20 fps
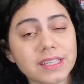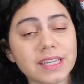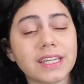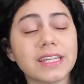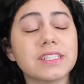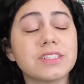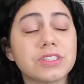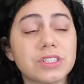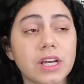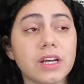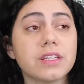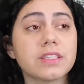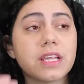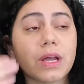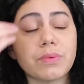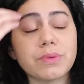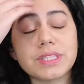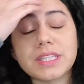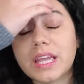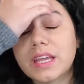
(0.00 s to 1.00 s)
It does.
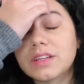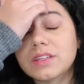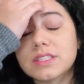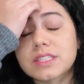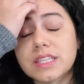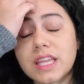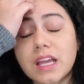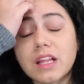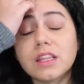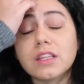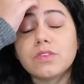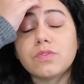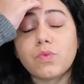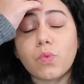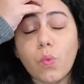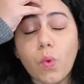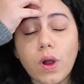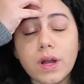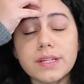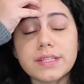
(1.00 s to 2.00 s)
I would say on a scale of
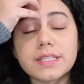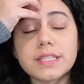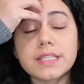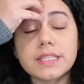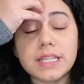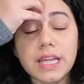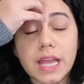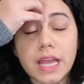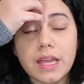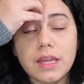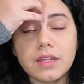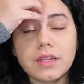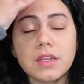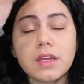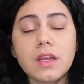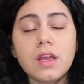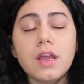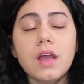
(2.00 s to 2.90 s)
one to 10,